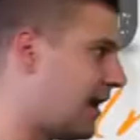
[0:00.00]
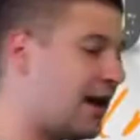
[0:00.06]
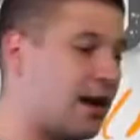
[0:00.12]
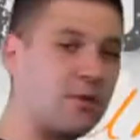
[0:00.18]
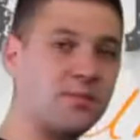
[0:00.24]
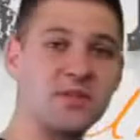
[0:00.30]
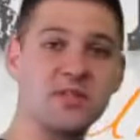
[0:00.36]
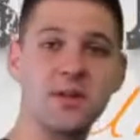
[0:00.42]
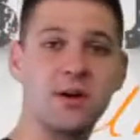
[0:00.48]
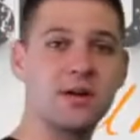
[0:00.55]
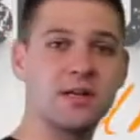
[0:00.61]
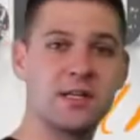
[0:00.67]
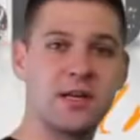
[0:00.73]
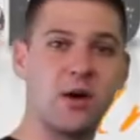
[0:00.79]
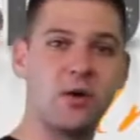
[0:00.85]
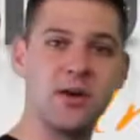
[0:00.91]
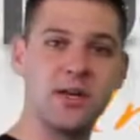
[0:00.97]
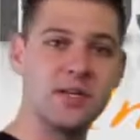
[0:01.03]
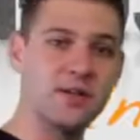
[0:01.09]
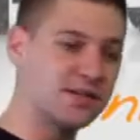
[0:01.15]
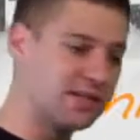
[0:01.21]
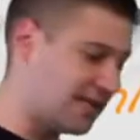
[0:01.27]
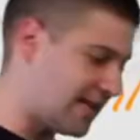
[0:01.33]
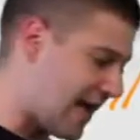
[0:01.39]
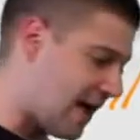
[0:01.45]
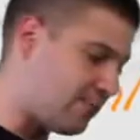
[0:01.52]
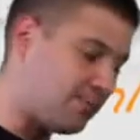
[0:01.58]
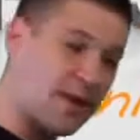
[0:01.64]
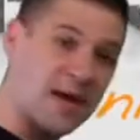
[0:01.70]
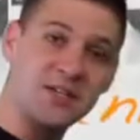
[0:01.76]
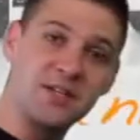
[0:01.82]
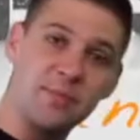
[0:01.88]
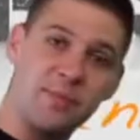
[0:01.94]
And now I'm just going to go in using that
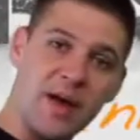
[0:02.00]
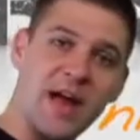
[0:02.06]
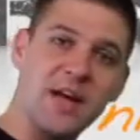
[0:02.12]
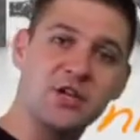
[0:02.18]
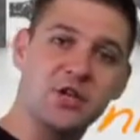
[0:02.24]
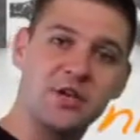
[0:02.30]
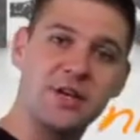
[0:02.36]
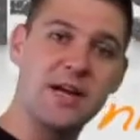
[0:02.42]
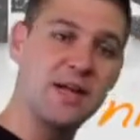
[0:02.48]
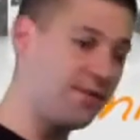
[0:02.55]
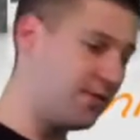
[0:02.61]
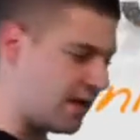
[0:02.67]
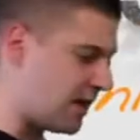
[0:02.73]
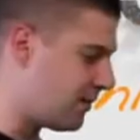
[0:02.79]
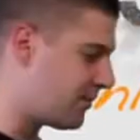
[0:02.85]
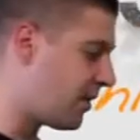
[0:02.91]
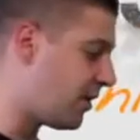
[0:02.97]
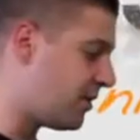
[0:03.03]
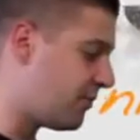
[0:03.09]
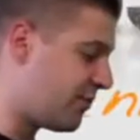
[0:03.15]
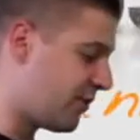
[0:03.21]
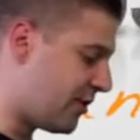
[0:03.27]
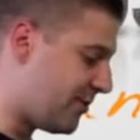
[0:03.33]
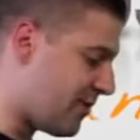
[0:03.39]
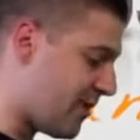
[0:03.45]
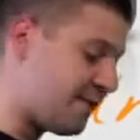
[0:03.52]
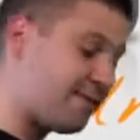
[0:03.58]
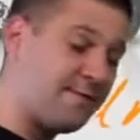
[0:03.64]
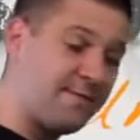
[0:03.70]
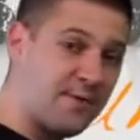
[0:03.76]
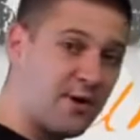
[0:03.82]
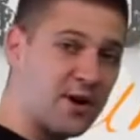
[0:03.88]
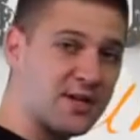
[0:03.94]
Badger Patriot, and I'm going to put on my
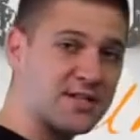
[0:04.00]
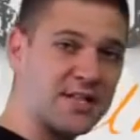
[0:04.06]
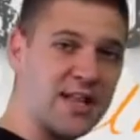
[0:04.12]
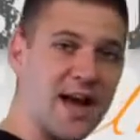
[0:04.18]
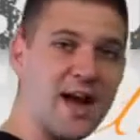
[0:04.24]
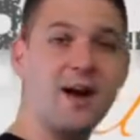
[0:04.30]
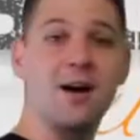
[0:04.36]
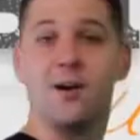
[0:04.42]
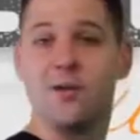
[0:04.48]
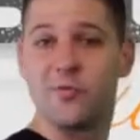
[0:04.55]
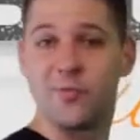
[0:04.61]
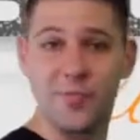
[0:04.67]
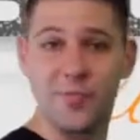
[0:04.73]
first layer of